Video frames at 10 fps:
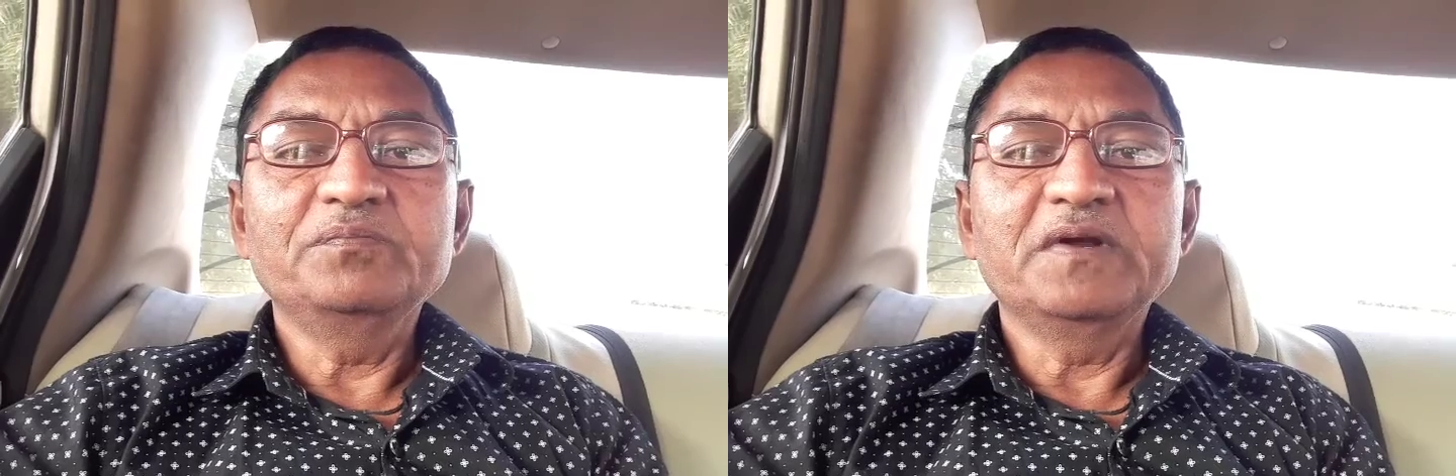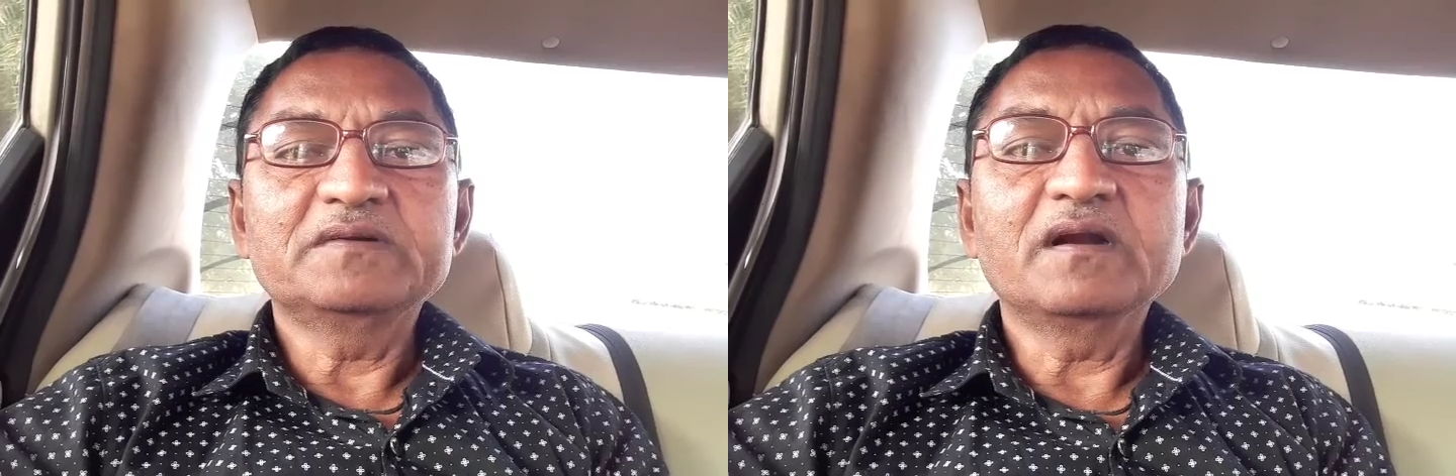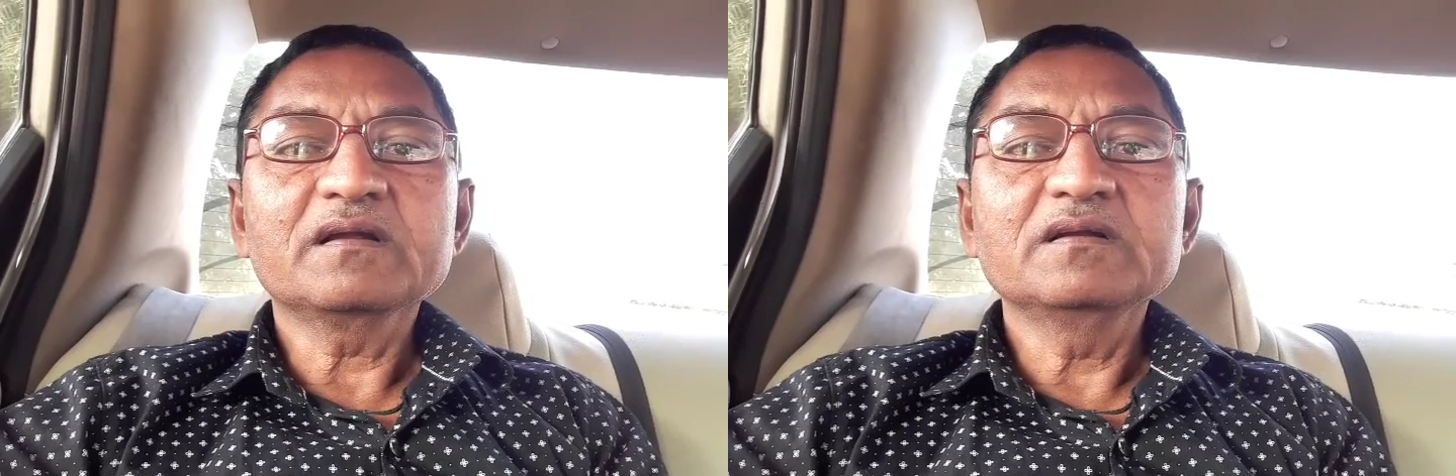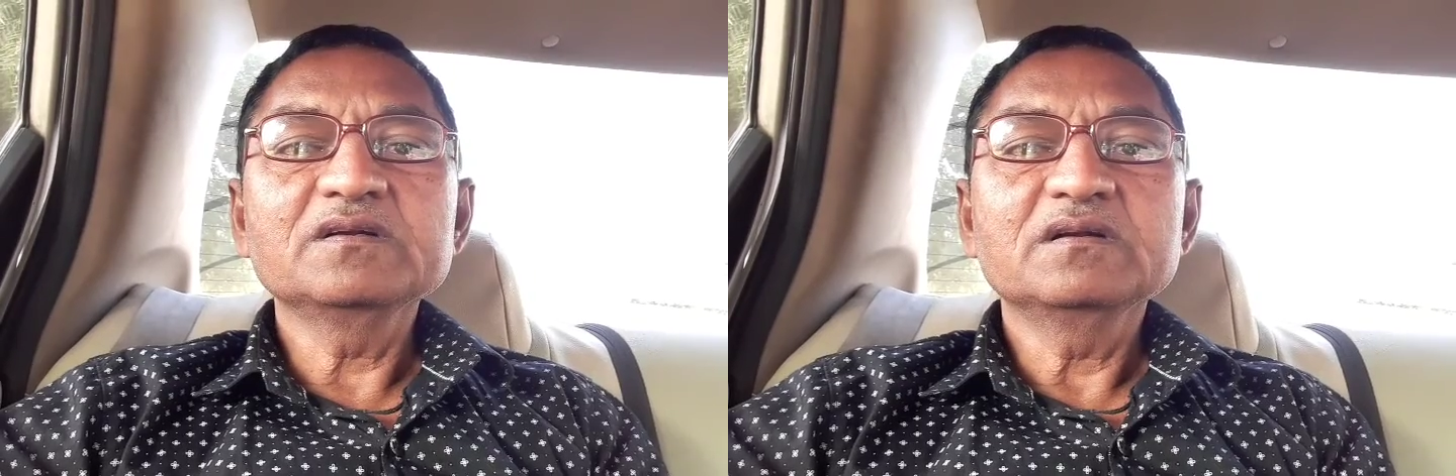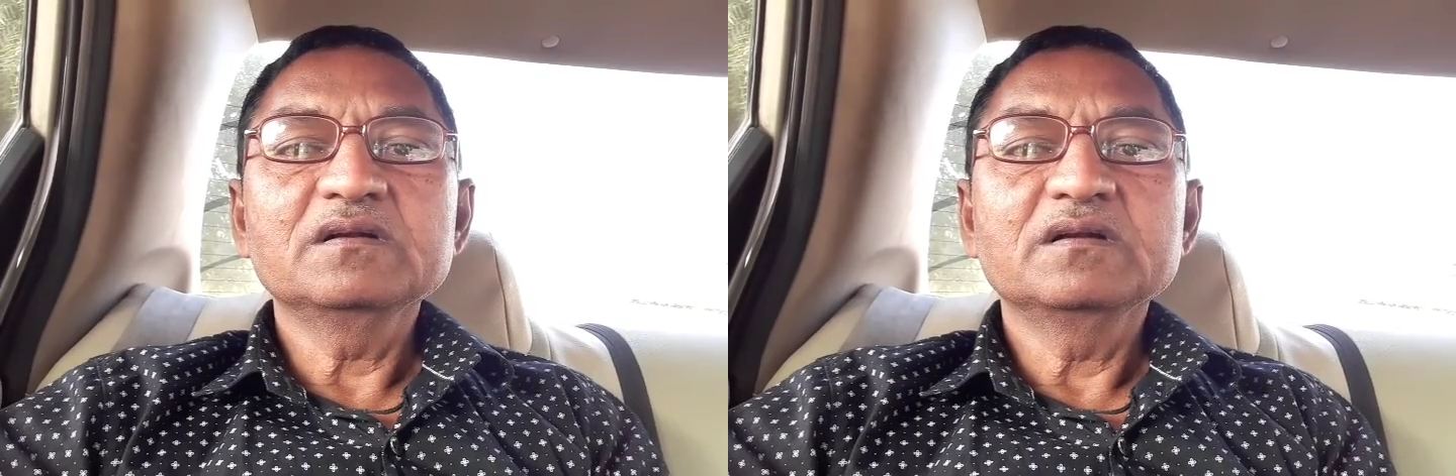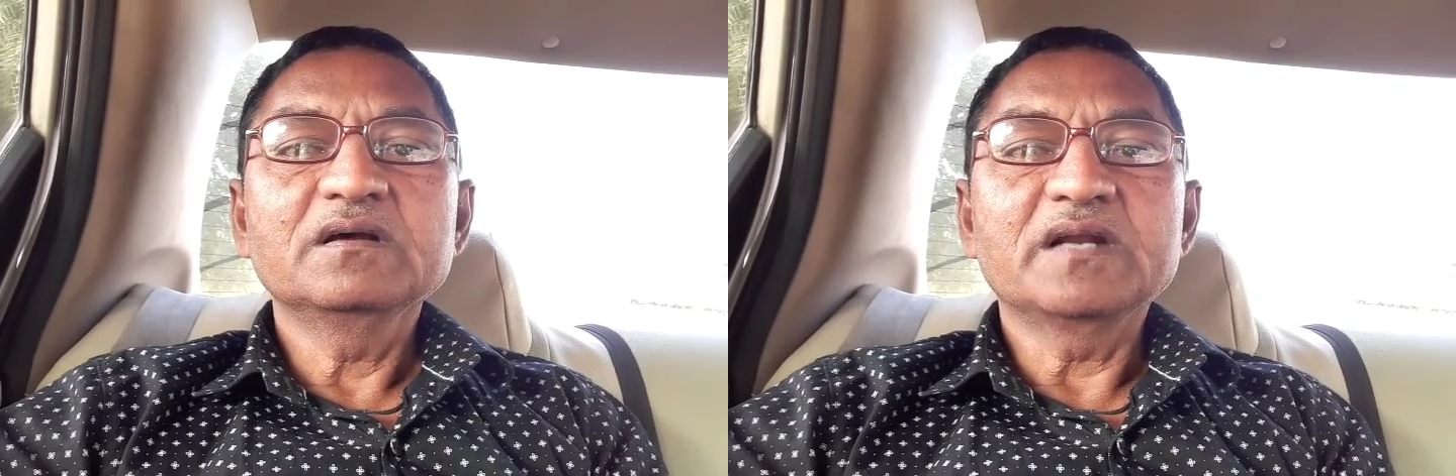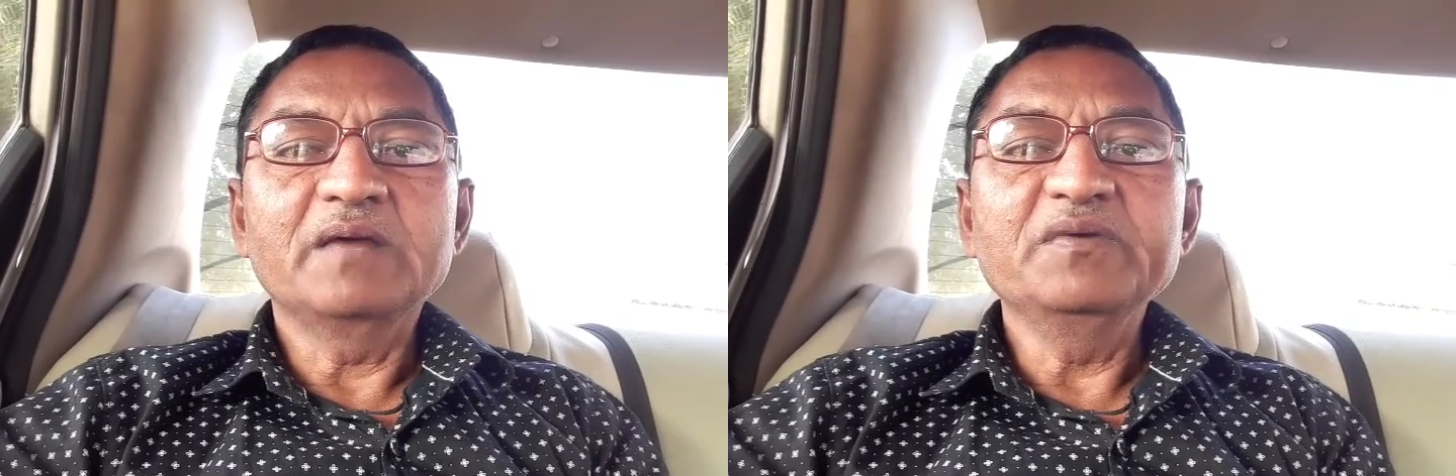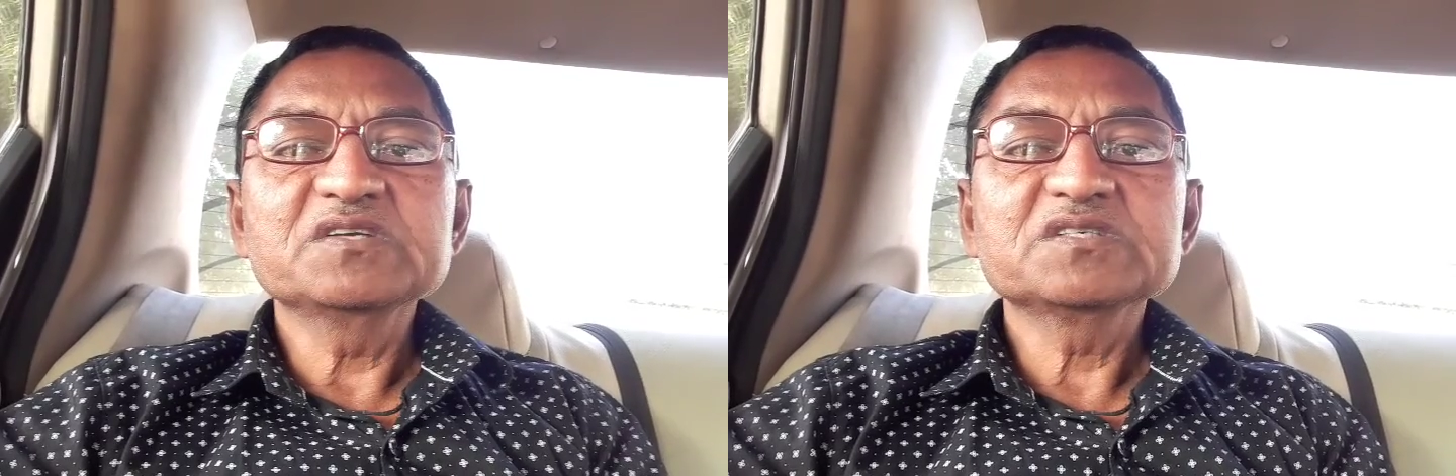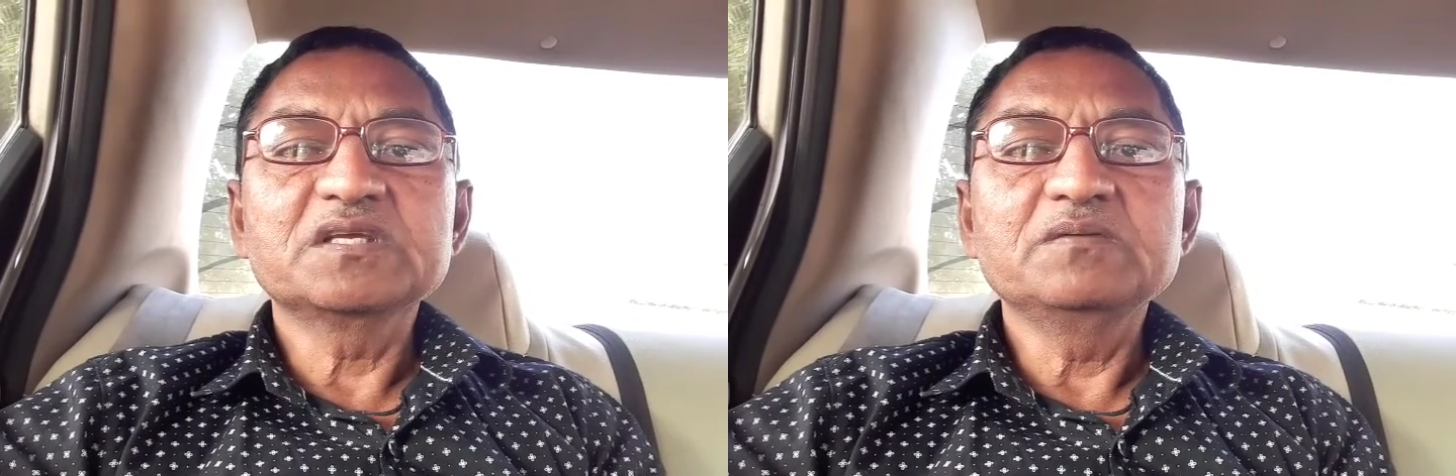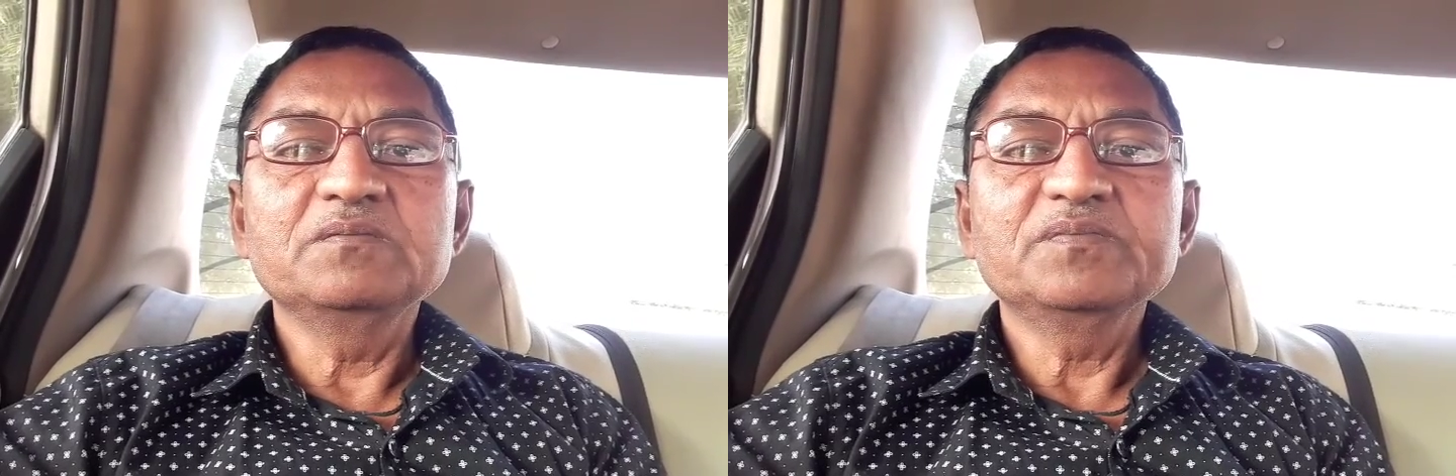Petrarchan rhyming
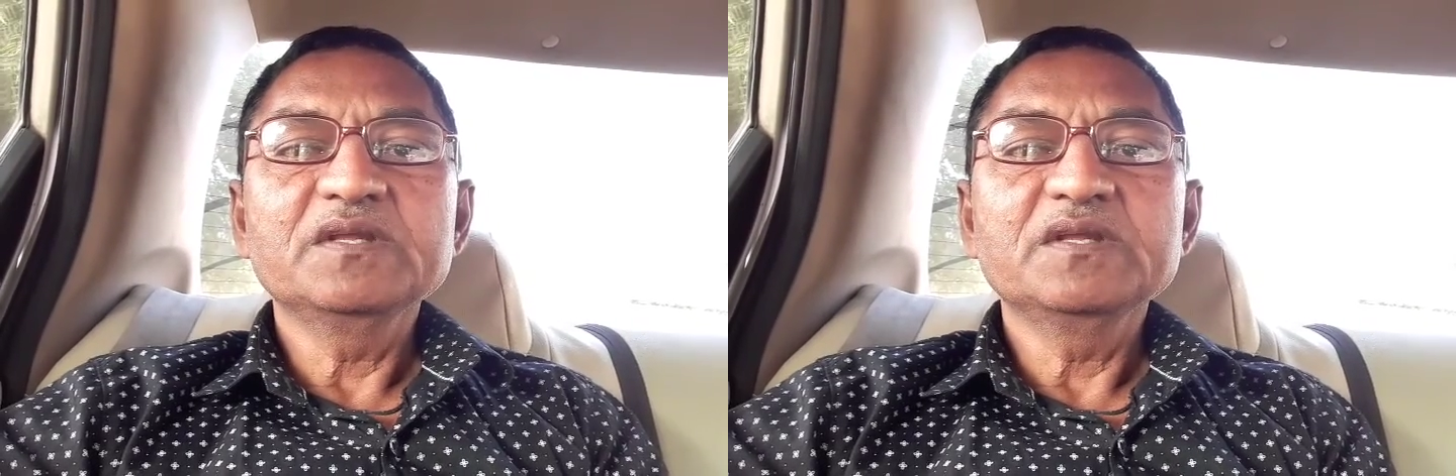scheme,